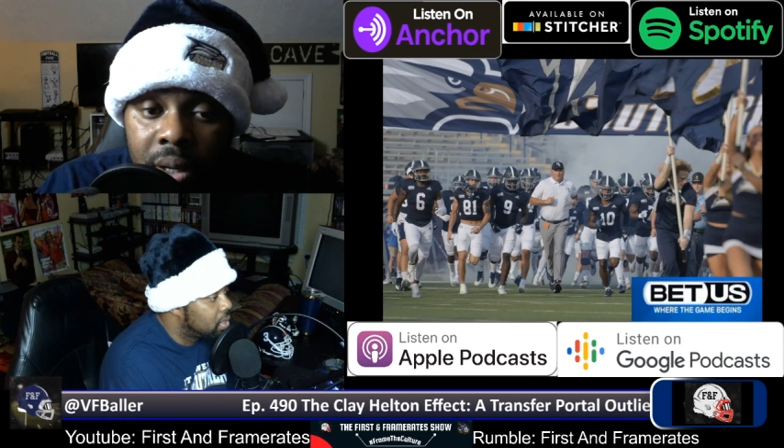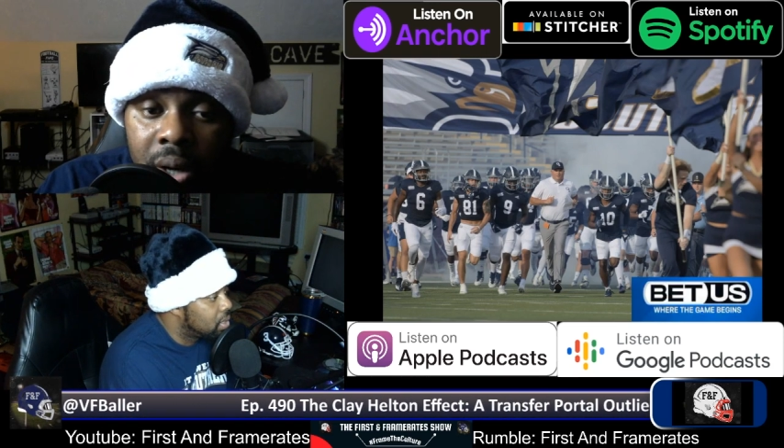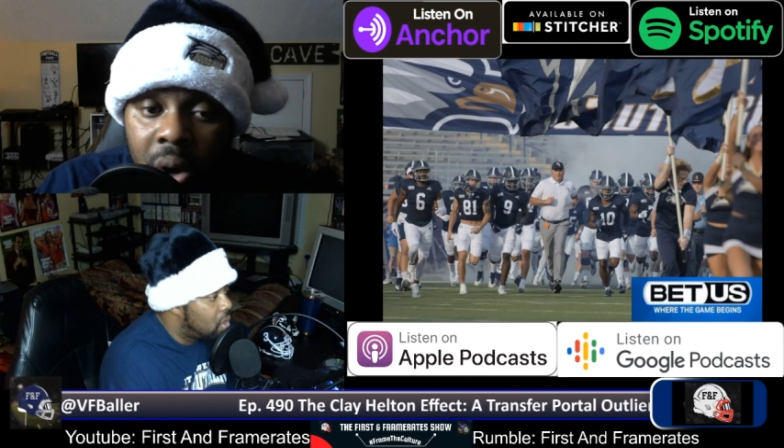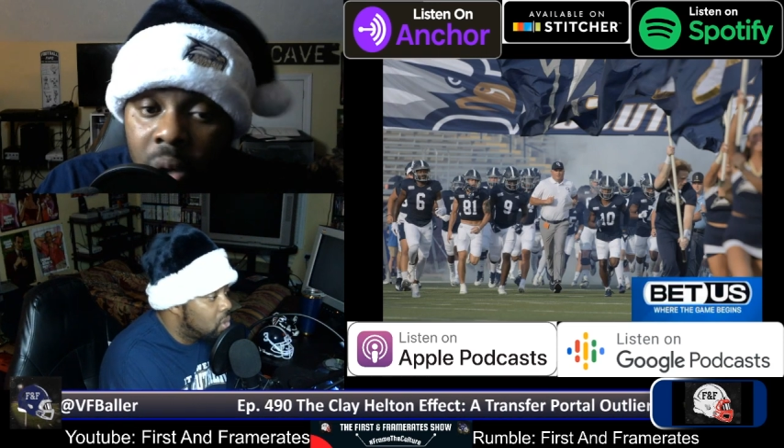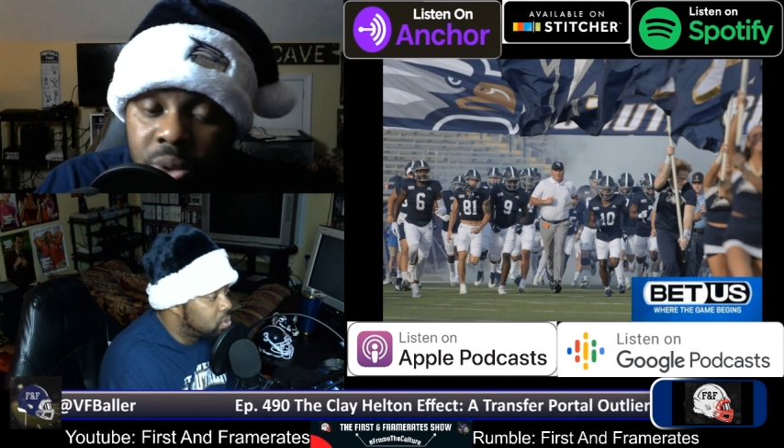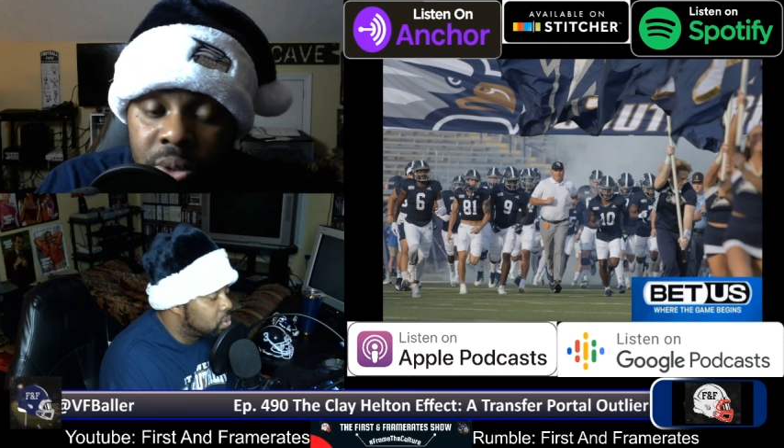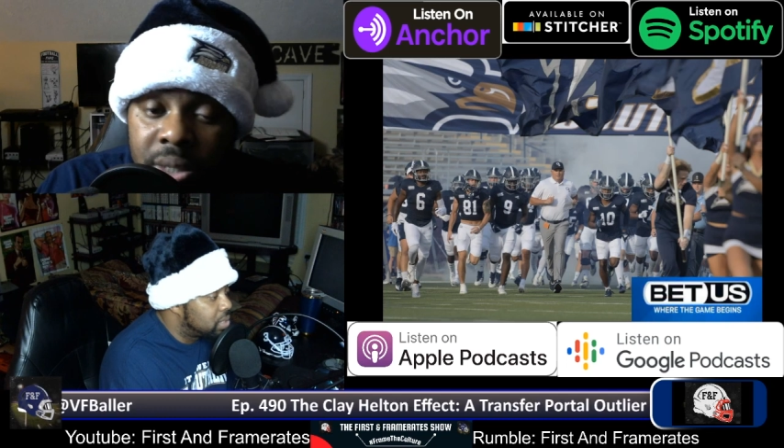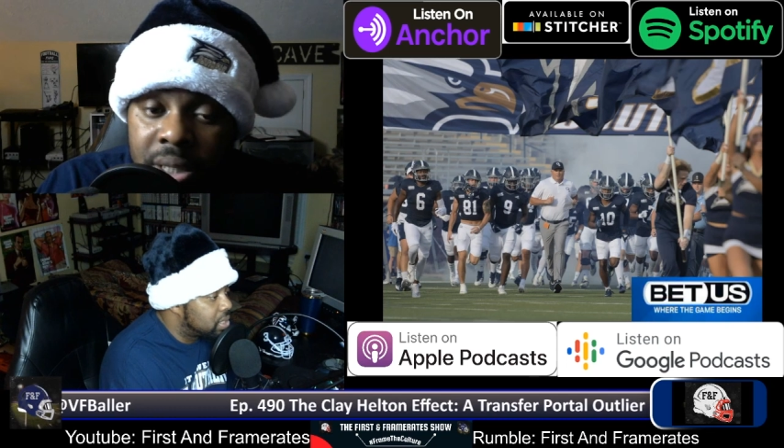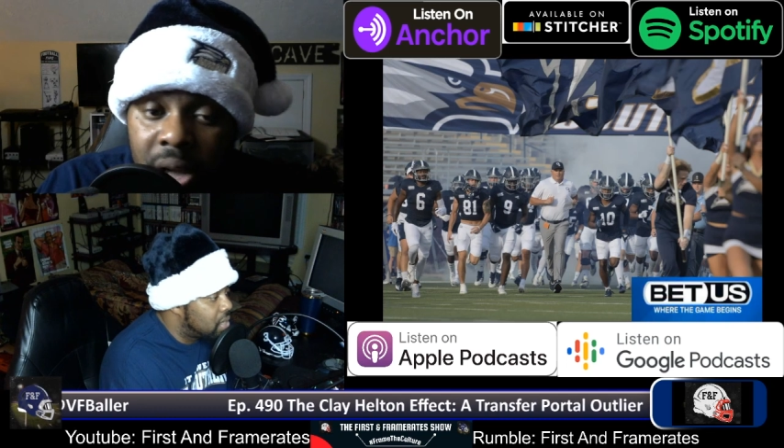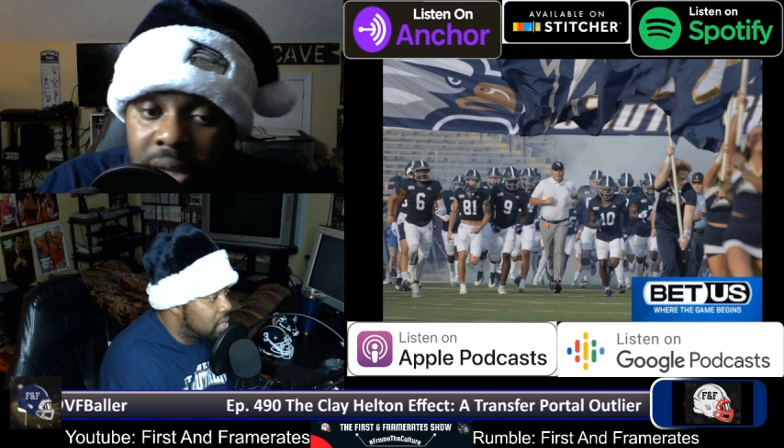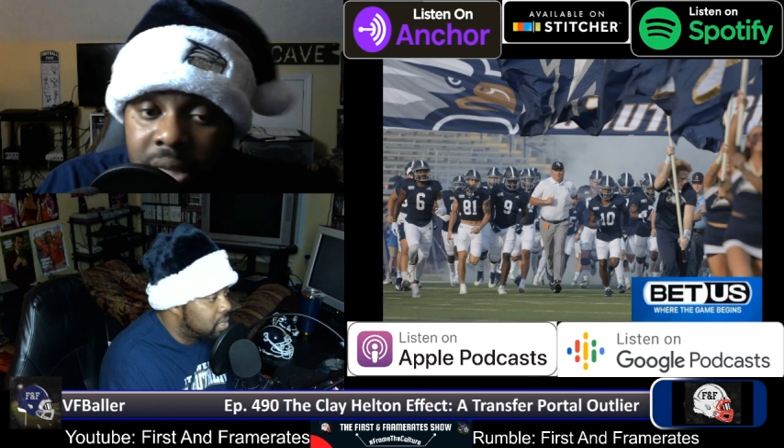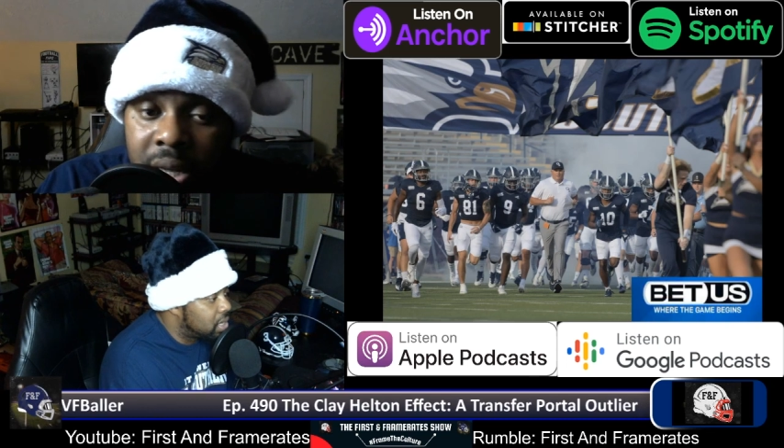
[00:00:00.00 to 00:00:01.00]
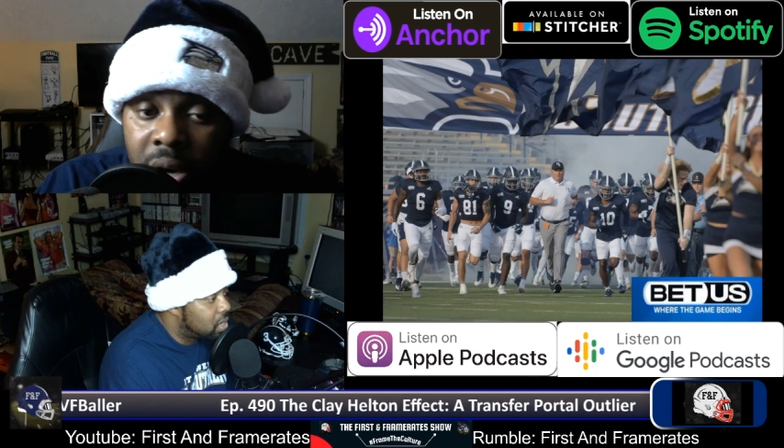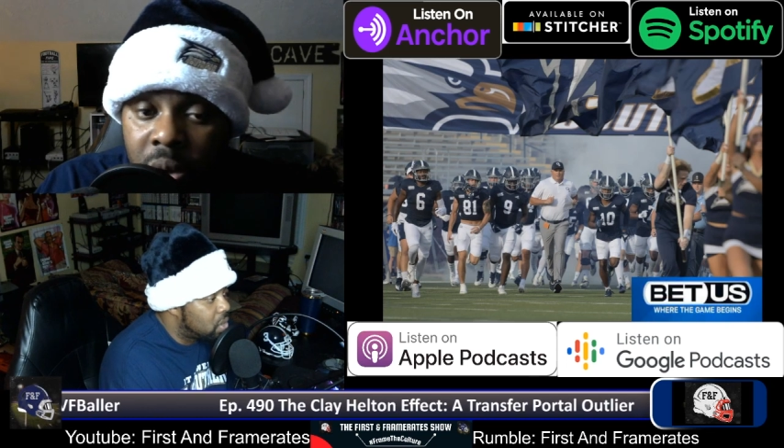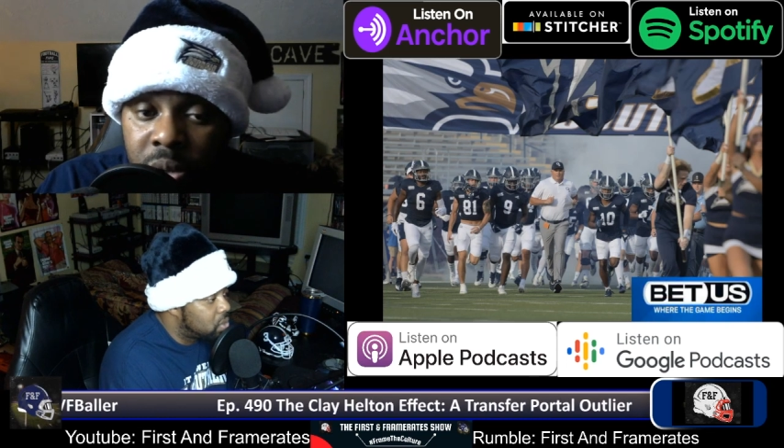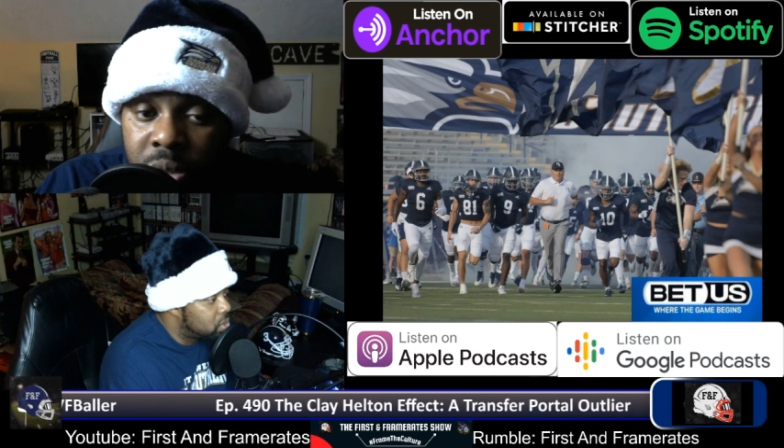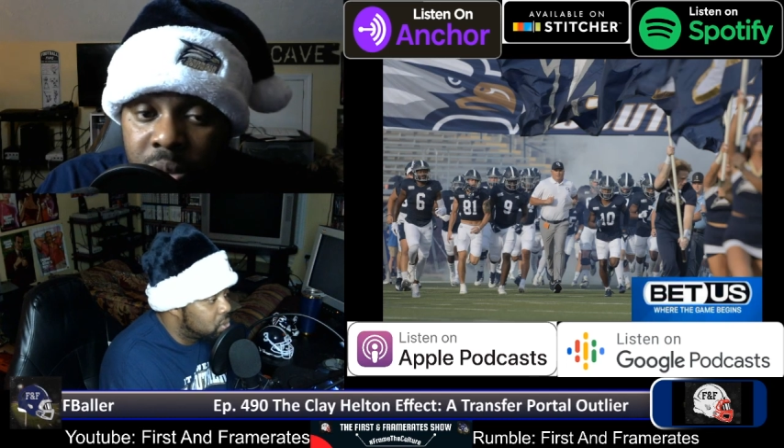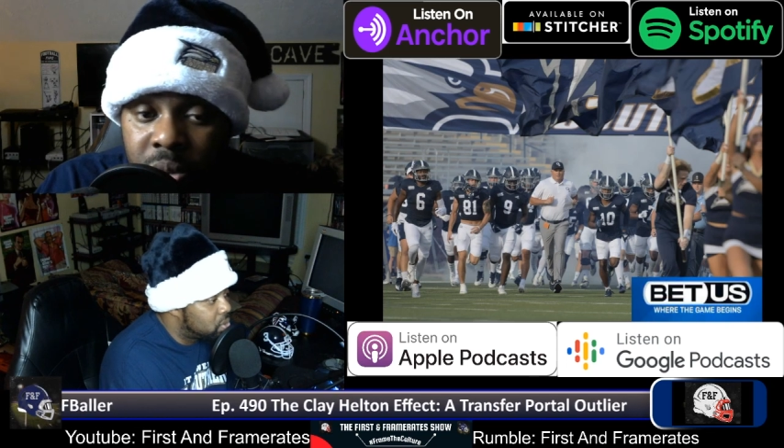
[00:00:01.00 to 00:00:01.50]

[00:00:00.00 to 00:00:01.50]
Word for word: Coastal just lost their coach, too.